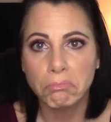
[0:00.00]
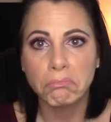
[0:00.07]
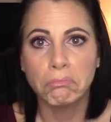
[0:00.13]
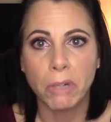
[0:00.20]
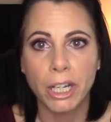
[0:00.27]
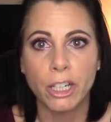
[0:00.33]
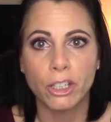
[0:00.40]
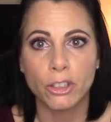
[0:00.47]

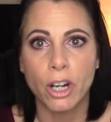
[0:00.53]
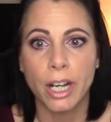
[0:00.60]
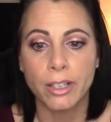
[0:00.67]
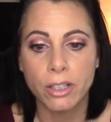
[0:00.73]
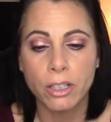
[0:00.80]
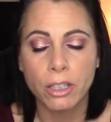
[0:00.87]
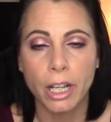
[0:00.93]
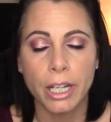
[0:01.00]
my under eyes
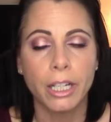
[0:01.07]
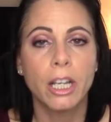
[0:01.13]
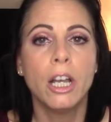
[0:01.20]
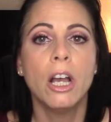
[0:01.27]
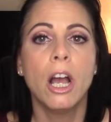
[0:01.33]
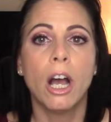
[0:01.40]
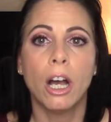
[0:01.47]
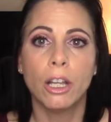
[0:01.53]
look like.
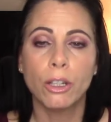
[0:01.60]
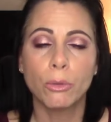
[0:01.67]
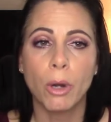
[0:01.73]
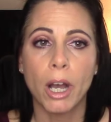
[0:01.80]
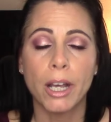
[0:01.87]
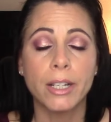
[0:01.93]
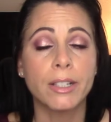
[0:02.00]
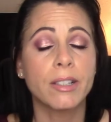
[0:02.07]

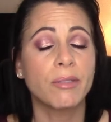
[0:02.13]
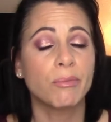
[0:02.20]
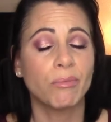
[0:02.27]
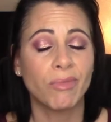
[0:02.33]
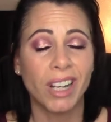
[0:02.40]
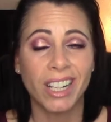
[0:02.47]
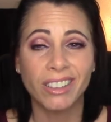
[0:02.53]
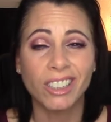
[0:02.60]
Otherwise,
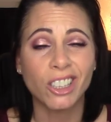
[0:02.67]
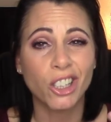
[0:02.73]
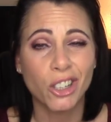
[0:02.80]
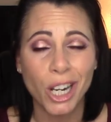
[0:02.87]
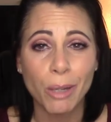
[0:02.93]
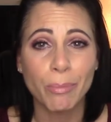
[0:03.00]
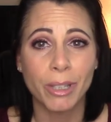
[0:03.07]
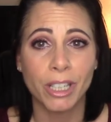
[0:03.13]
I look
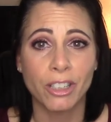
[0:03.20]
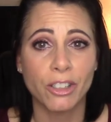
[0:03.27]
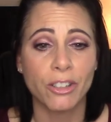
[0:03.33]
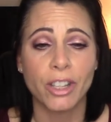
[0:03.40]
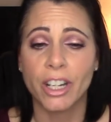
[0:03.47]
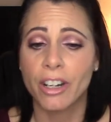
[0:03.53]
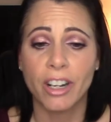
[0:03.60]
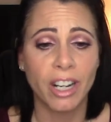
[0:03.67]
crepey under
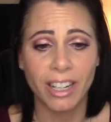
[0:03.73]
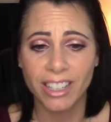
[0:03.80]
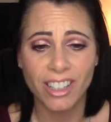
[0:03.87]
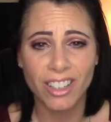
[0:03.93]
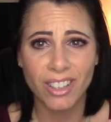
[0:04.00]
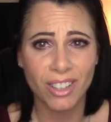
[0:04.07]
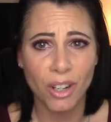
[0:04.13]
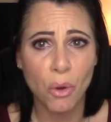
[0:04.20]
there and I
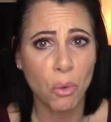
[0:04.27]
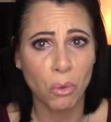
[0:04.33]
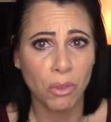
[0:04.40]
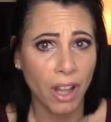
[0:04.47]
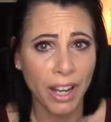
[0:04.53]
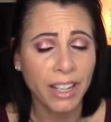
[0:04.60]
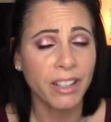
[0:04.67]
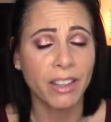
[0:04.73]
just don't
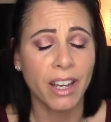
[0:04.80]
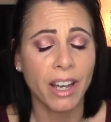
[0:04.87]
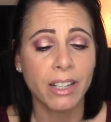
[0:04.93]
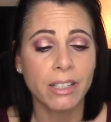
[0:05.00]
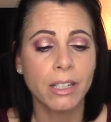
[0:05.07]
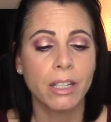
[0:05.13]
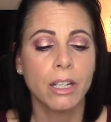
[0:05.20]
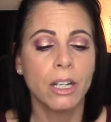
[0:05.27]
like that.